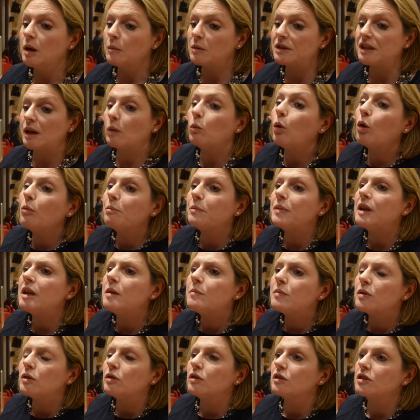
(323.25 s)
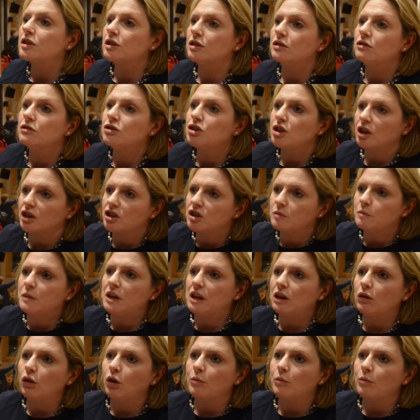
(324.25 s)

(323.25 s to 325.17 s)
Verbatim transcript: because I want people to judge me